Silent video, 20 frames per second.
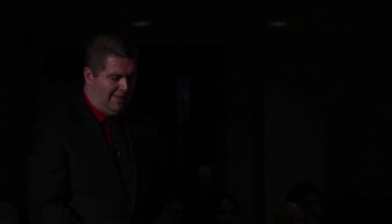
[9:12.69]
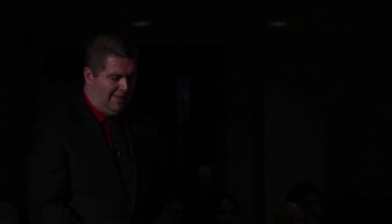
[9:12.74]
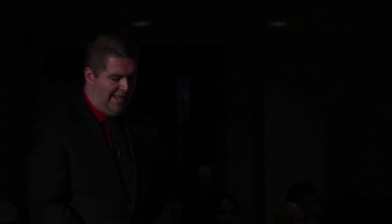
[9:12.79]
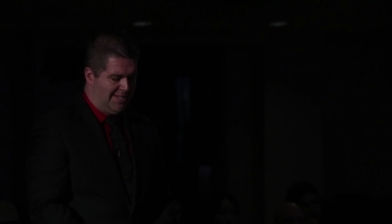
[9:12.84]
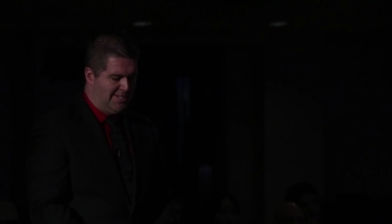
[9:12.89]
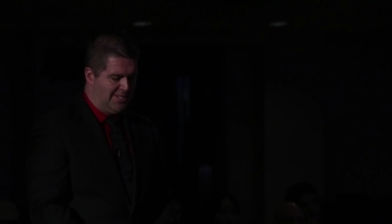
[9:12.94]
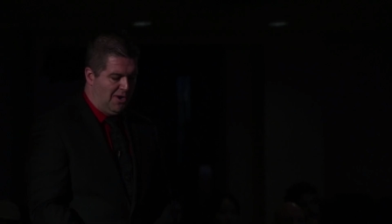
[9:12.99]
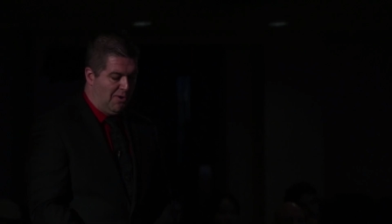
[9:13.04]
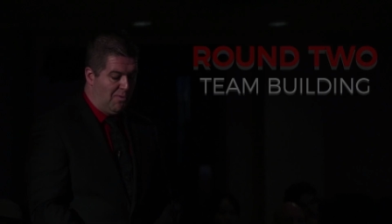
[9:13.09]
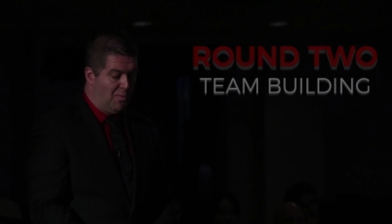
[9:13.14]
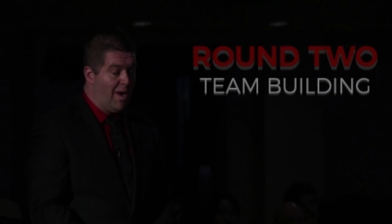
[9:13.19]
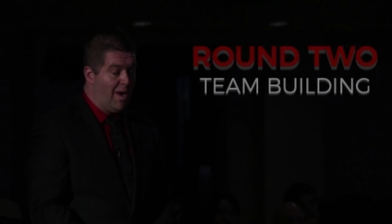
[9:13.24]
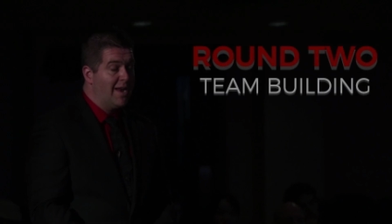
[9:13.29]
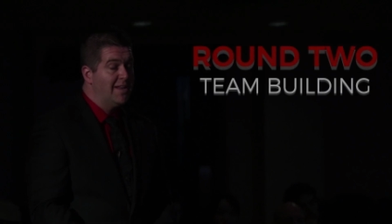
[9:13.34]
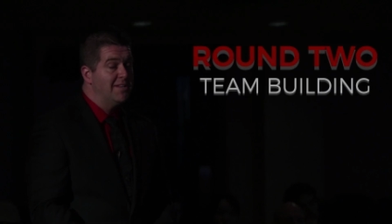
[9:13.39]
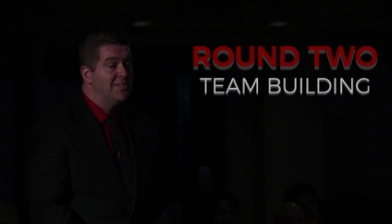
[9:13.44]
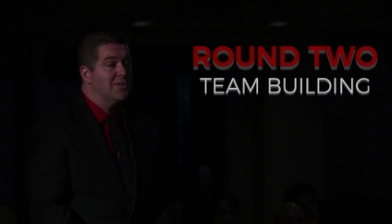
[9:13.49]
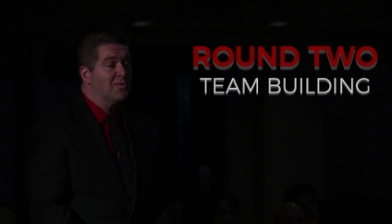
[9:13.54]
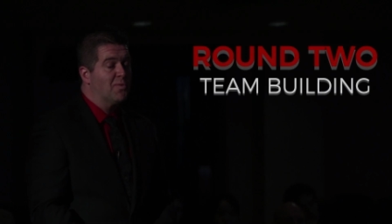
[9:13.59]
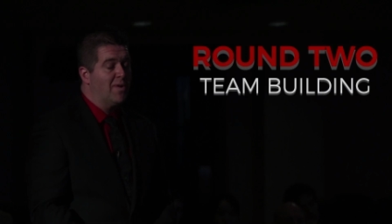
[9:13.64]
let's go right
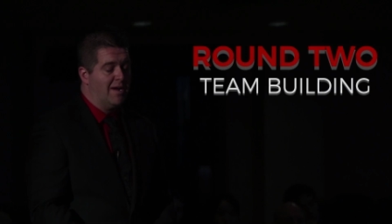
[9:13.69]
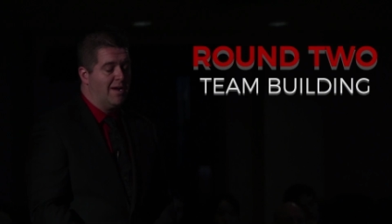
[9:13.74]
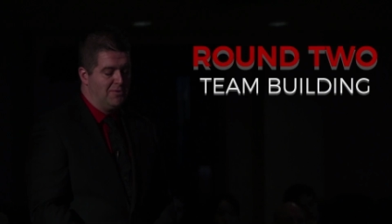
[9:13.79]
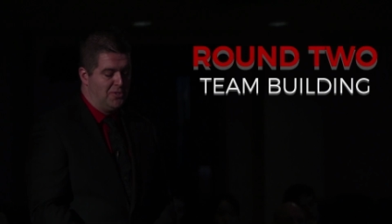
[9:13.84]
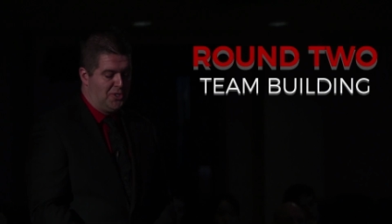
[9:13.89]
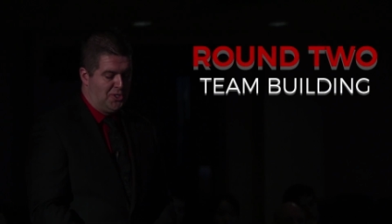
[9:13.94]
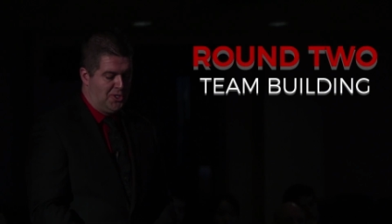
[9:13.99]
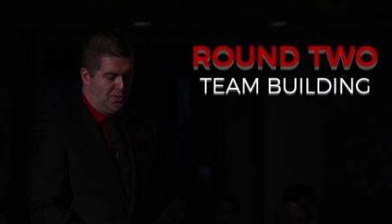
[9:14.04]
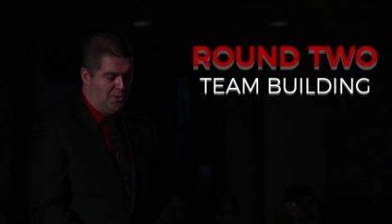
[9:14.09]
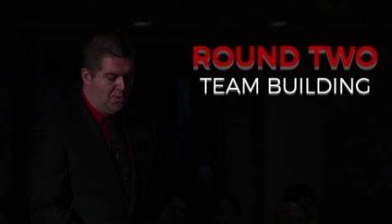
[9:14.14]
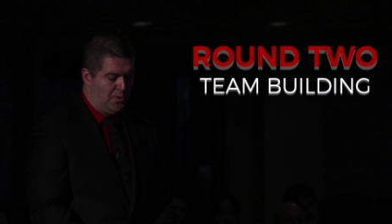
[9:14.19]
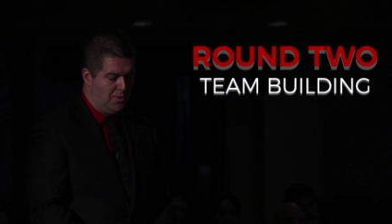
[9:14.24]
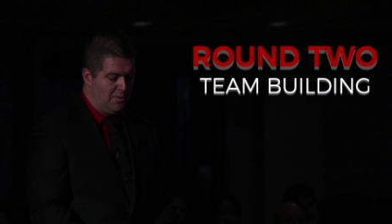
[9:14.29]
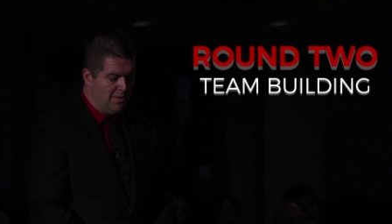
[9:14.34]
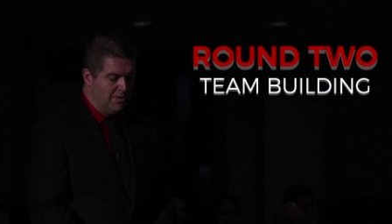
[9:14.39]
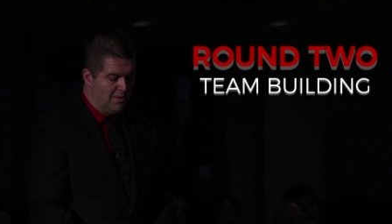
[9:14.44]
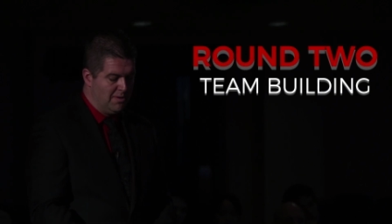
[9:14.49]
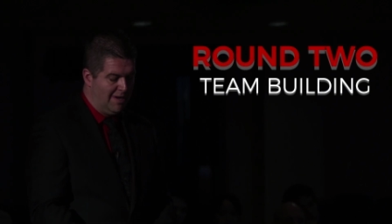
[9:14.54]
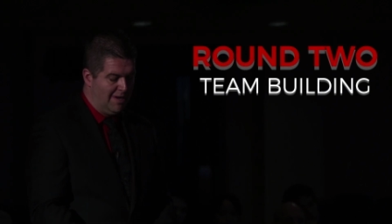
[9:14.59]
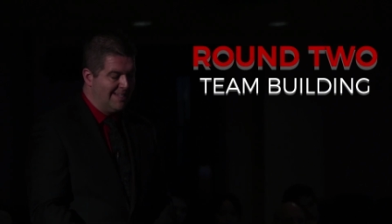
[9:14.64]
into round two,
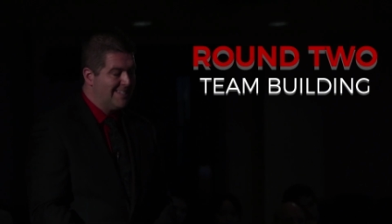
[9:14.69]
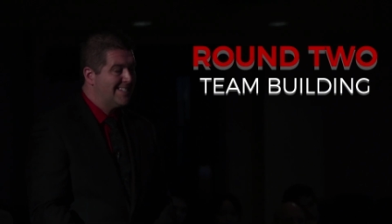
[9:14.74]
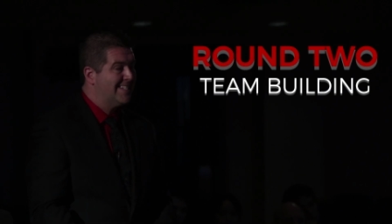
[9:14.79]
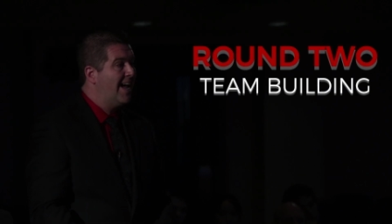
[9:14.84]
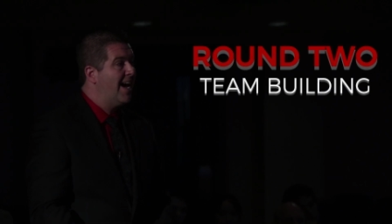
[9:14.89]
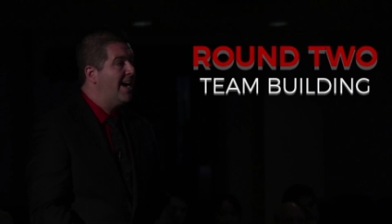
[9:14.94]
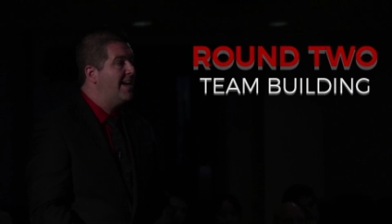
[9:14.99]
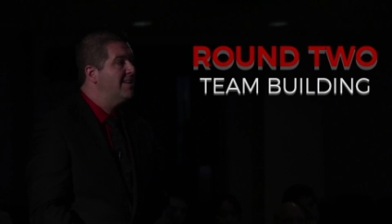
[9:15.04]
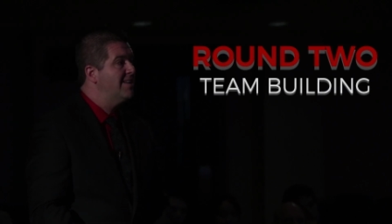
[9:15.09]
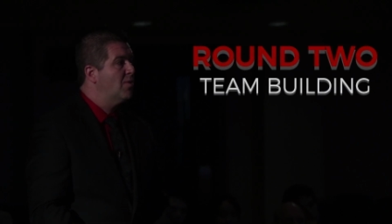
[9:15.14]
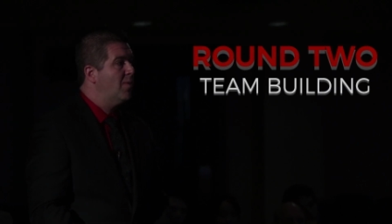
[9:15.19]
assigned